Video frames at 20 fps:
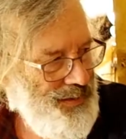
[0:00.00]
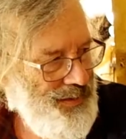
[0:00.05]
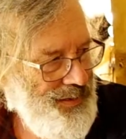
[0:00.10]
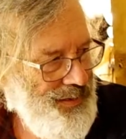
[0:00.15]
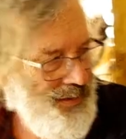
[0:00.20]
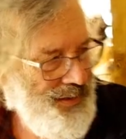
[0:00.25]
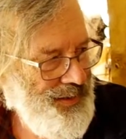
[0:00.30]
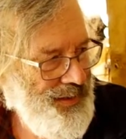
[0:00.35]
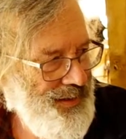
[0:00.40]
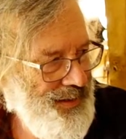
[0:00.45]

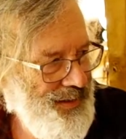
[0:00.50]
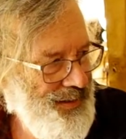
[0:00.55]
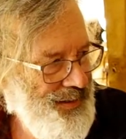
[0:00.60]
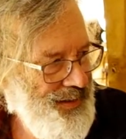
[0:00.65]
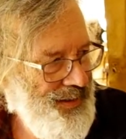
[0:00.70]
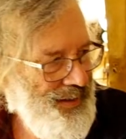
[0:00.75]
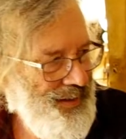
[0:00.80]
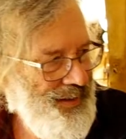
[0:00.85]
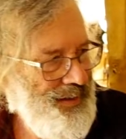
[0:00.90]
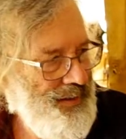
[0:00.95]
Right.
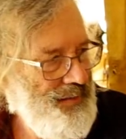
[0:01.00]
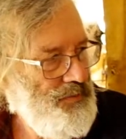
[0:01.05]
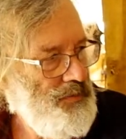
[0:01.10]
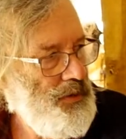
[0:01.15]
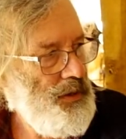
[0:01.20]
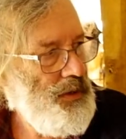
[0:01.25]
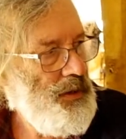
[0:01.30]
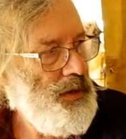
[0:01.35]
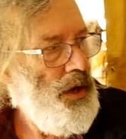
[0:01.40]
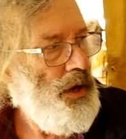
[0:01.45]

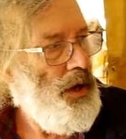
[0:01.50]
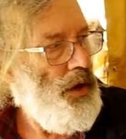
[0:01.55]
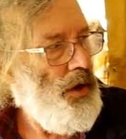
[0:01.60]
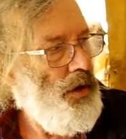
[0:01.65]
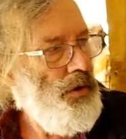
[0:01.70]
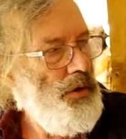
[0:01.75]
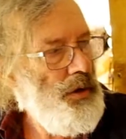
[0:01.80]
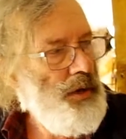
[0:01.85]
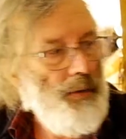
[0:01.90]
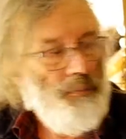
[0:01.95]

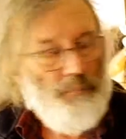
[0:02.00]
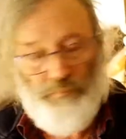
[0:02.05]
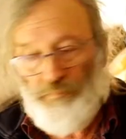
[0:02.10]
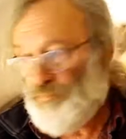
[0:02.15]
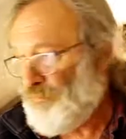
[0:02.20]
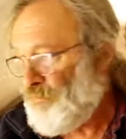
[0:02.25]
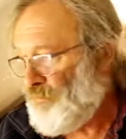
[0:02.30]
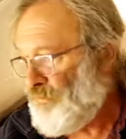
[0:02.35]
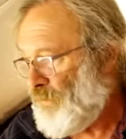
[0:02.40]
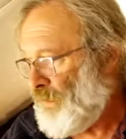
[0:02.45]
Oh yeah,
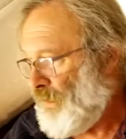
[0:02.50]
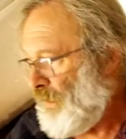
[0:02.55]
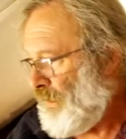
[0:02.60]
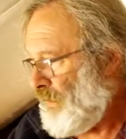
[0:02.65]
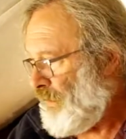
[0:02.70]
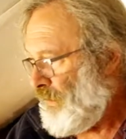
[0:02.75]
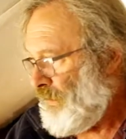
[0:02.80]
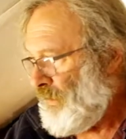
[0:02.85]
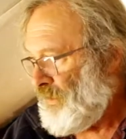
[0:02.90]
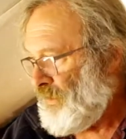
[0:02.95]

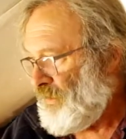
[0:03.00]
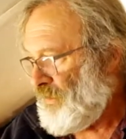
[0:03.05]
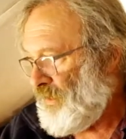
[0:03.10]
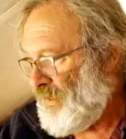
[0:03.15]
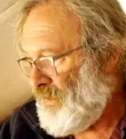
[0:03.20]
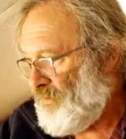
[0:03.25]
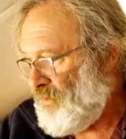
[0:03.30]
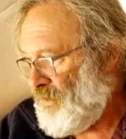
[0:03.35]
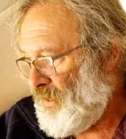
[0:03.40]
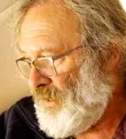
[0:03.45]

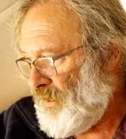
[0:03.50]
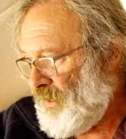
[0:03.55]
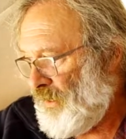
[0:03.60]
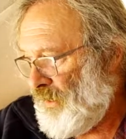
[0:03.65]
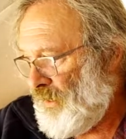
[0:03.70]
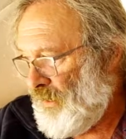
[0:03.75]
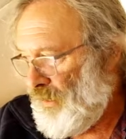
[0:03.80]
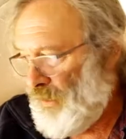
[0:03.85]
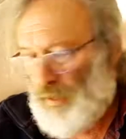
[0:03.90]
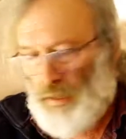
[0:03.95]
yeah,
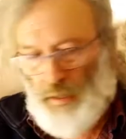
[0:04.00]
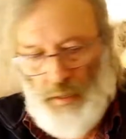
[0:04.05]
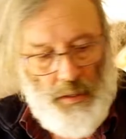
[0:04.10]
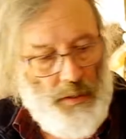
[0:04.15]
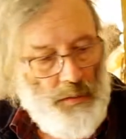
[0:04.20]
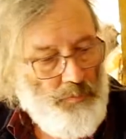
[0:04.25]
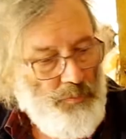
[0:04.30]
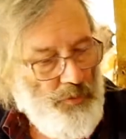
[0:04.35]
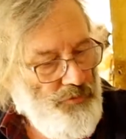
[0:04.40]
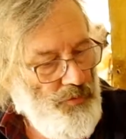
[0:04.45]

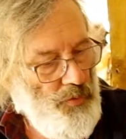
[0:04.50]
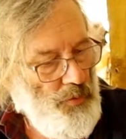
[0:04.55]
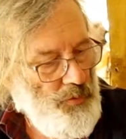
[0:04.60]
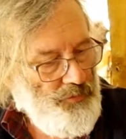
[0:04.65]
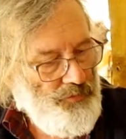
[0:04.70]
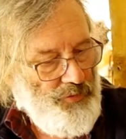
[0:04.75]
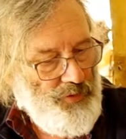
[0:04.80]
right. Before we